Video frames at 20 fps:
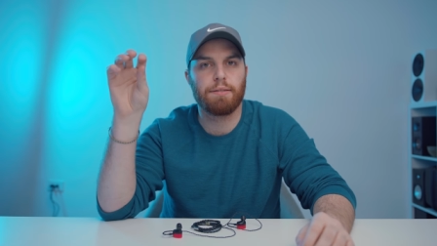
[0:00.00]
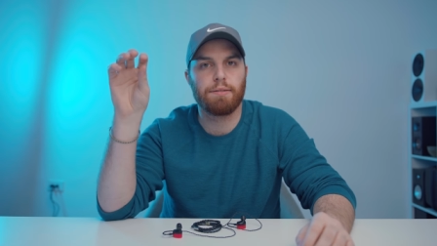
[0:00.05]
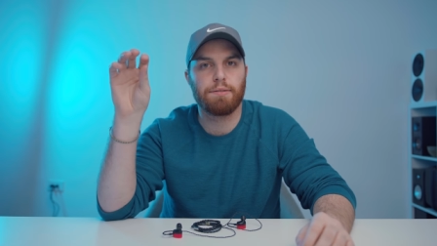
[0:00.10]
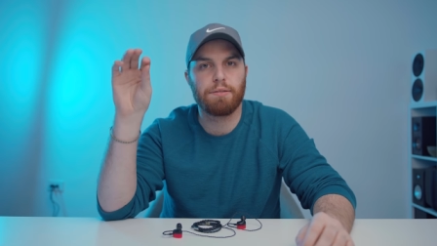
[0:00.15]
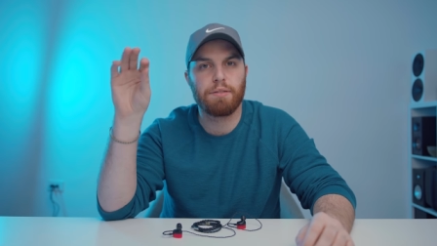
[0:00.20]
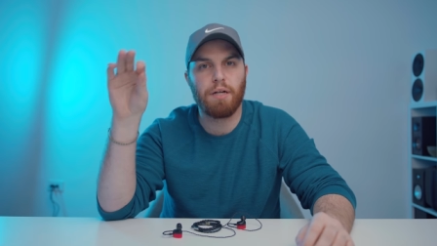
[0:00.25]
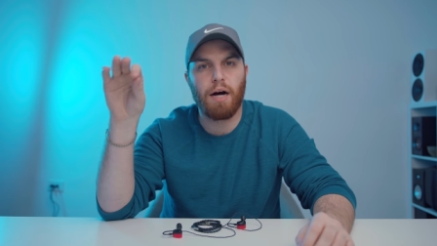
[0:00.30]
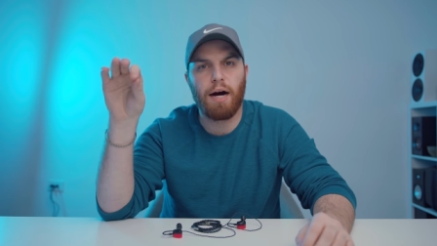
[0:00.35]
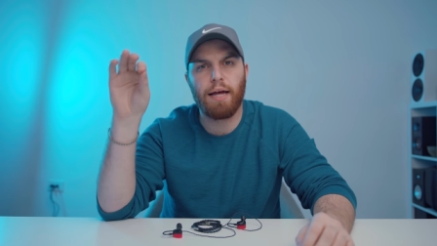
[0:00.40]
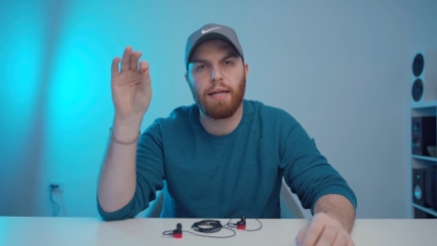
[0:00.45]

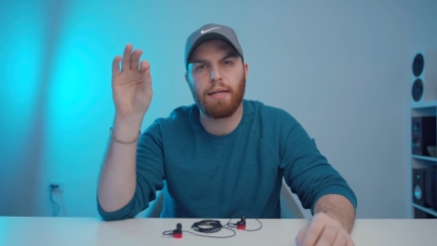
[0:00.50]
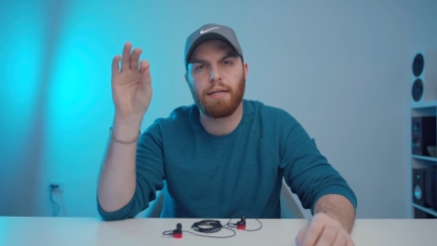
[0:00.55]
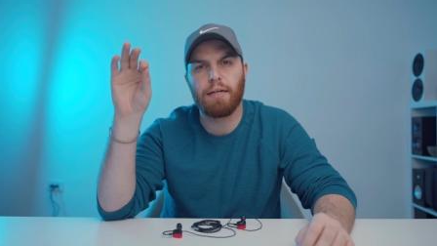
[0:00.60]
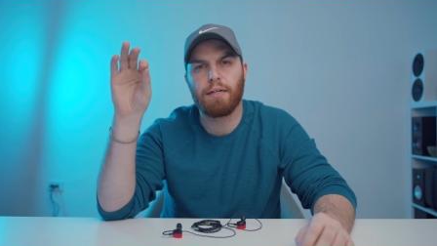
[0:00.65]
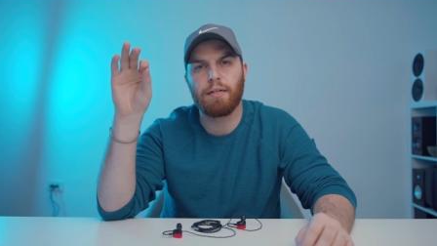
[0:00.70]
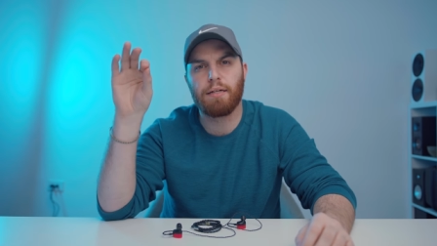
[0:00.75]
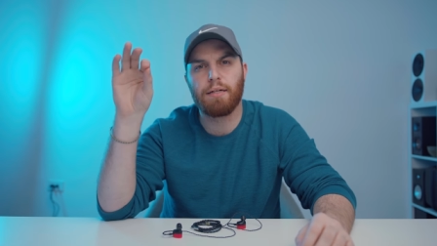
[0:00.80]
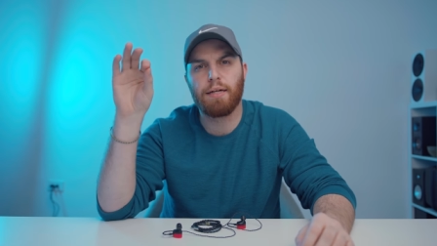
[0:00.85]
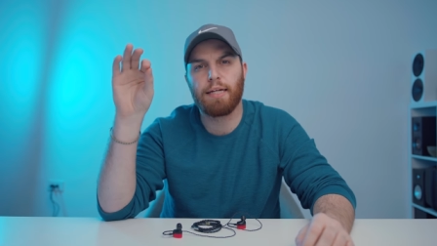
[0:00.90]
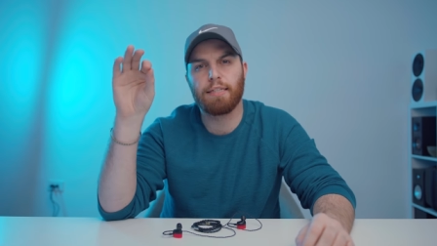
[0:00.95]
not
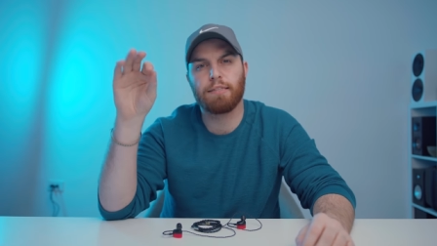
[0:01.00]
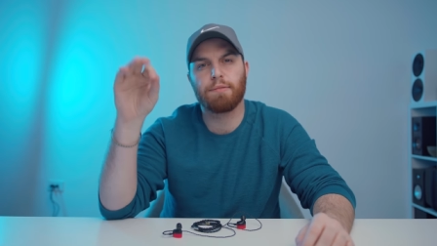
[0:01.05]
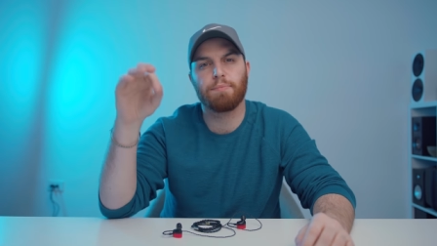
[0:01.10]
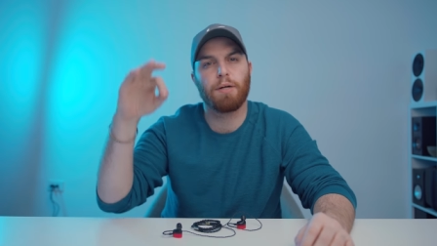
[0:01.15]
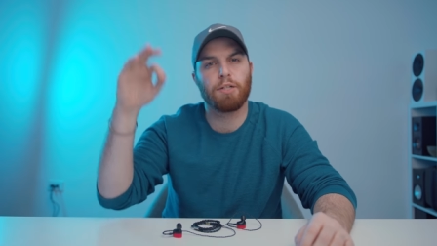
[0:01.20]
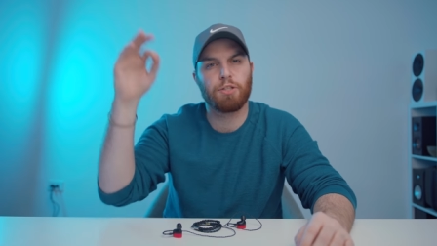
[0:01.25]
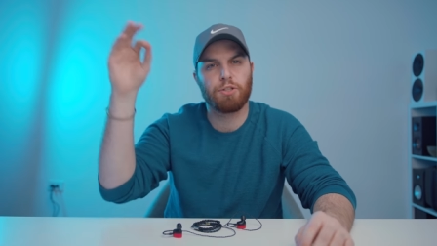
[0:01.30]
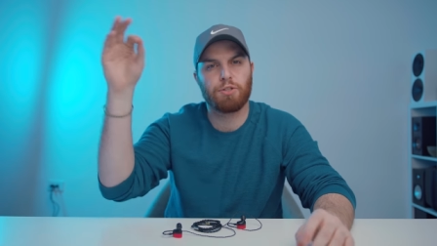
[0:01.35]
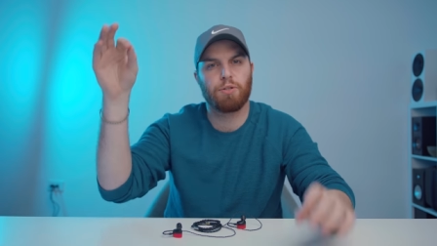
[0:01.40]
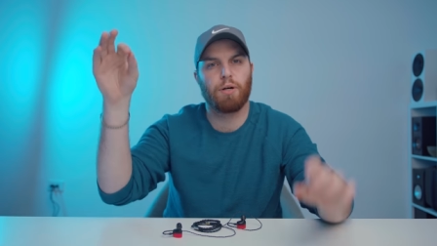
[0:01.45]
as
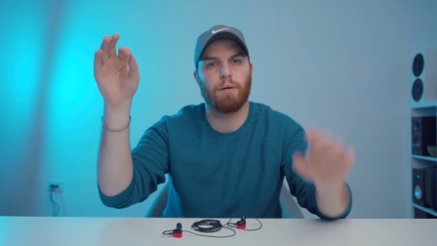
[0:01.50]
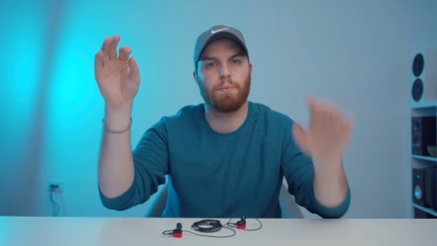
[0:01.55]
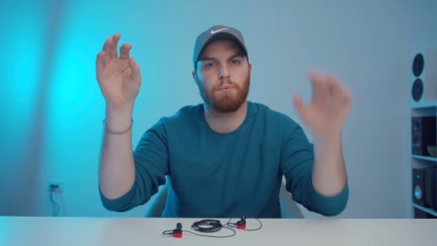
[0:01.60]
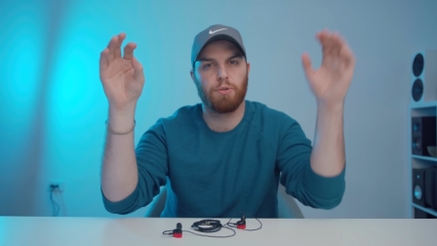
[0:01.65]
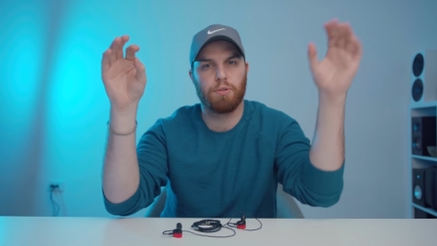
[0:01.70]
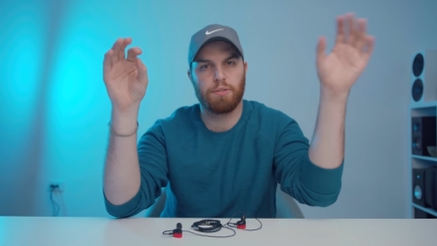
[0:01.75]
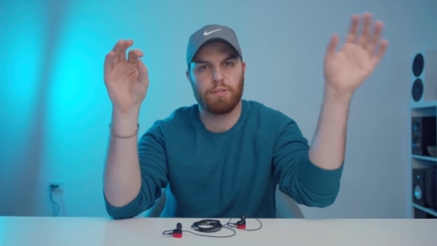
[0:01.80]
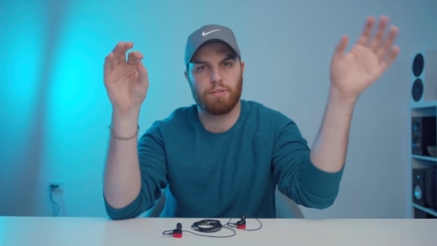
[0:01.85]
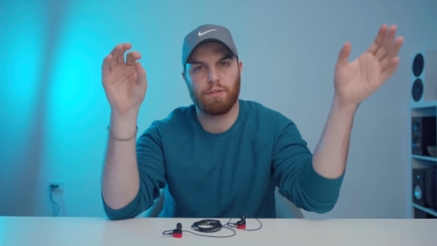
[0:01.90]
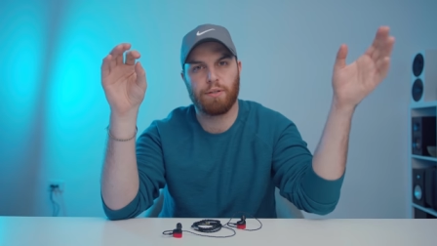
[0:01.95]
much
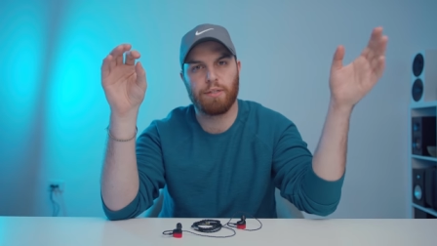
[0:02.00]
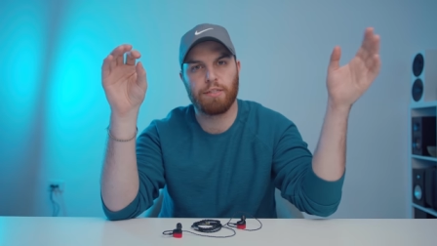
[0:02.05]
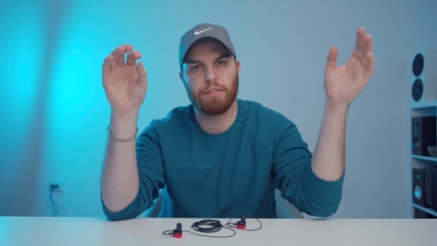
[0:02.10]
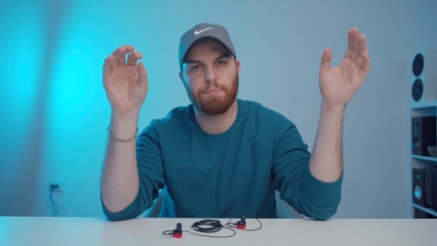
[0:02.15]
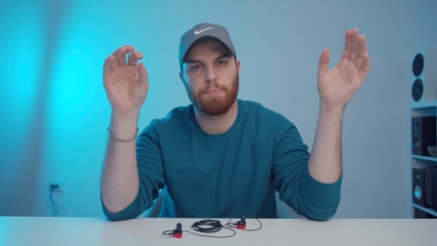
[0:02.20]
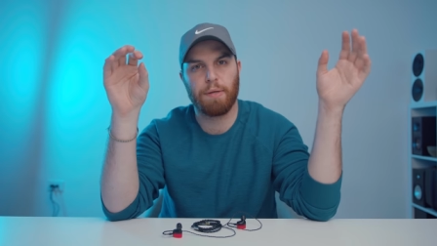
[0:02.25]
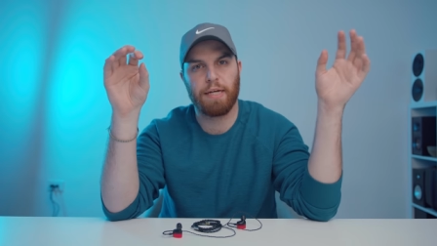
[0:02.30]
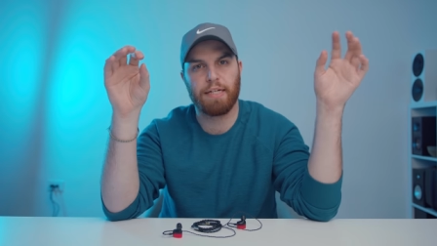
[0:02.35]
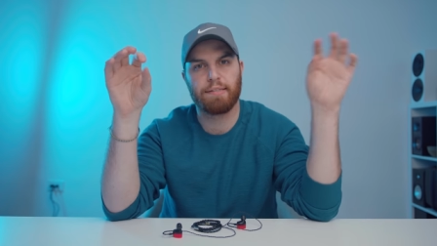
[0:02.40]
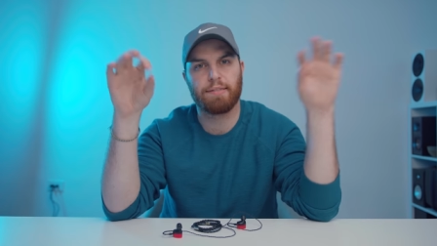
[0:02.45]
treble as there is
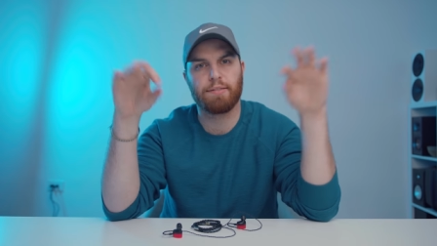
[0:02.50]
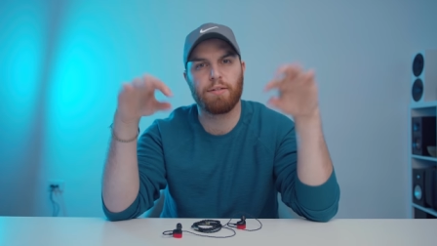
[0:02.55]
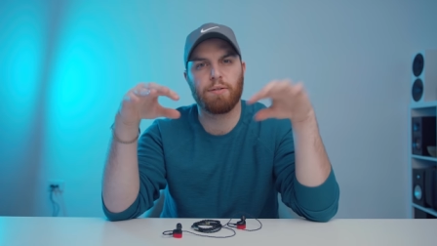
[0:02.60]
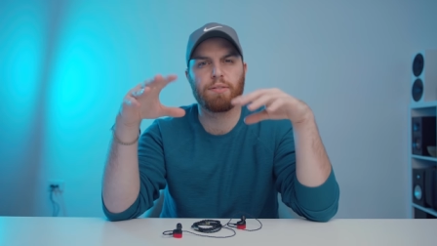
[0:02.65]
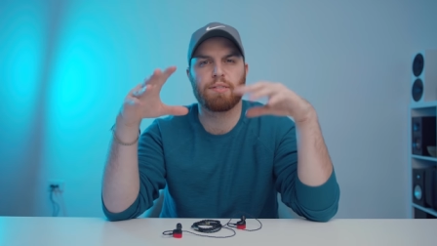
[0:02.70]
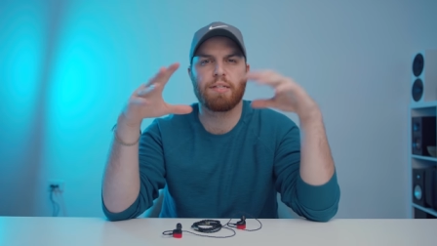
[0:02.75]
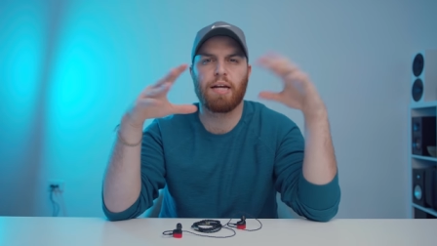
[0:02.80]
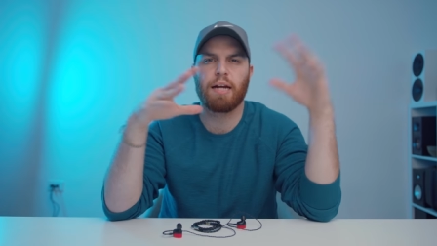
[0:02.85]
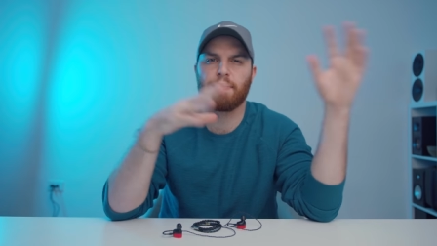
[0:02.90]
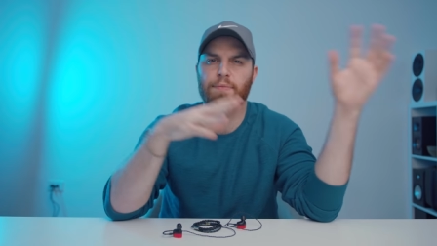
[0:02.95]
bass, so
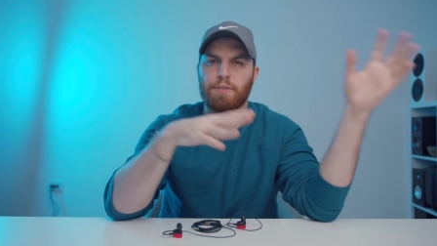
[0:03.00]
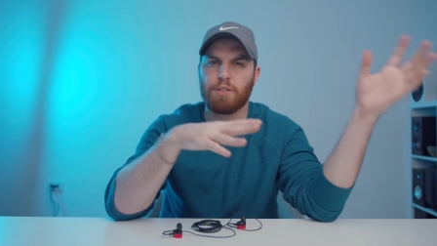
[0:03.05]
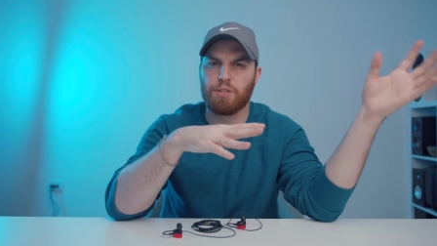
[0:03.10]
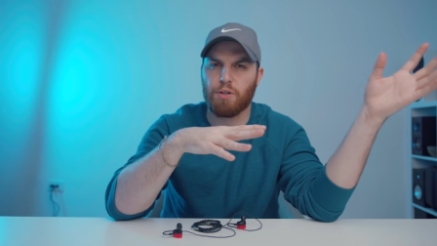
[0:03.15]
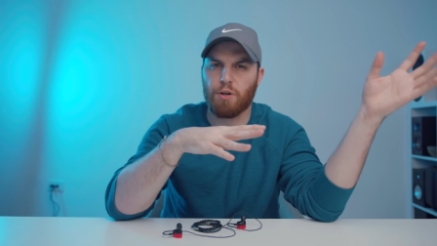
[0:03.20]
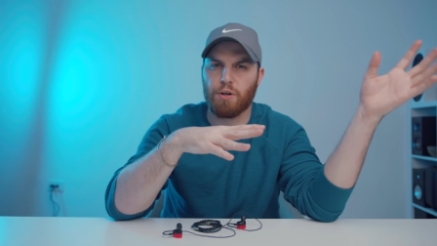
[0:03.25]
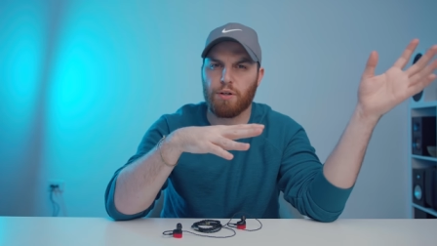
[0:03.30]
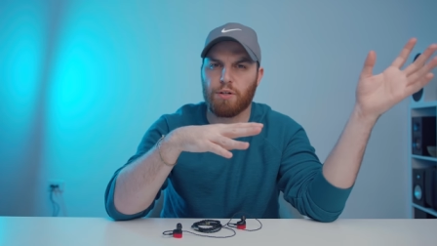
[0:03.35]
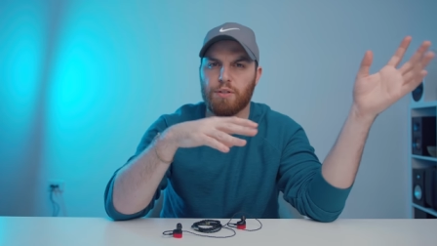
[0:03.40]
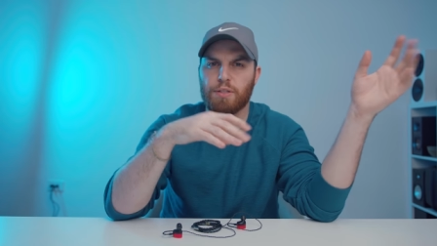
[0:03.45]
it's kind of a
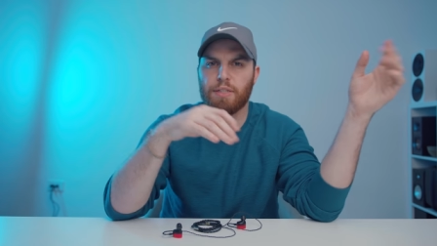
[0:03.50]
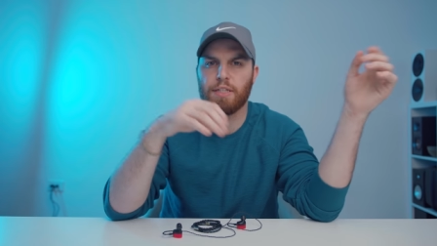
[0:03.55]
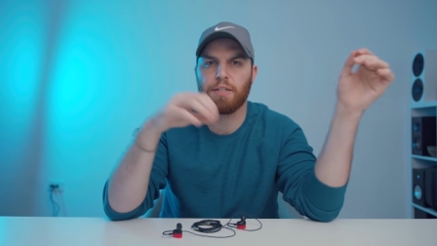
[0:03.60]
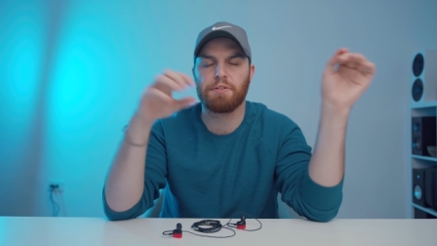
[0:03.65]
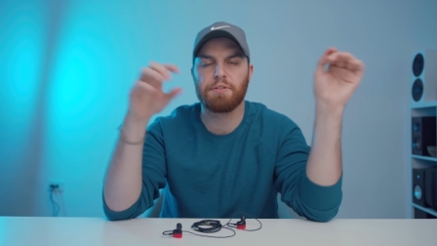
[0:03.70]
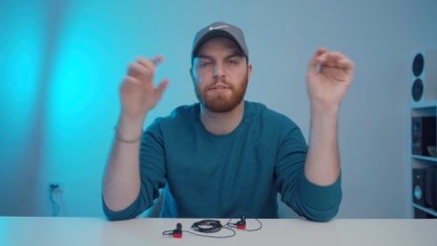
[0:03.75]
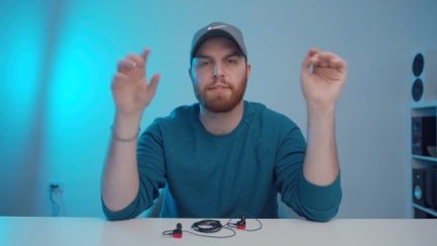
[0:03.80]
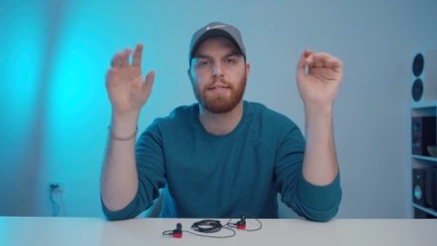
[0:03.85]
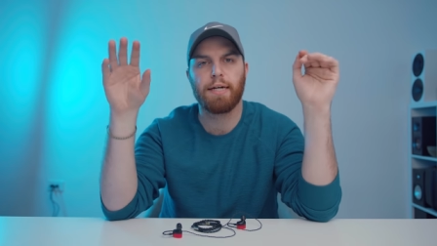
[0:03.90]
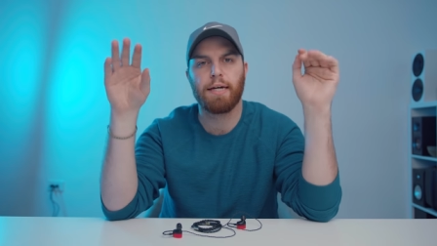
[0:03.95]
darker
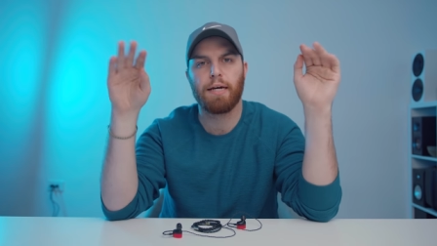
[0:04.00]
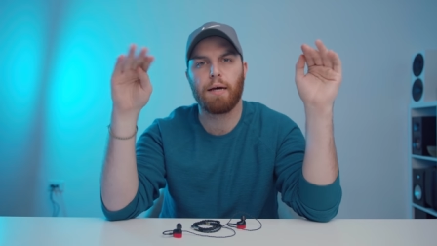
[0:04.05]
tilt,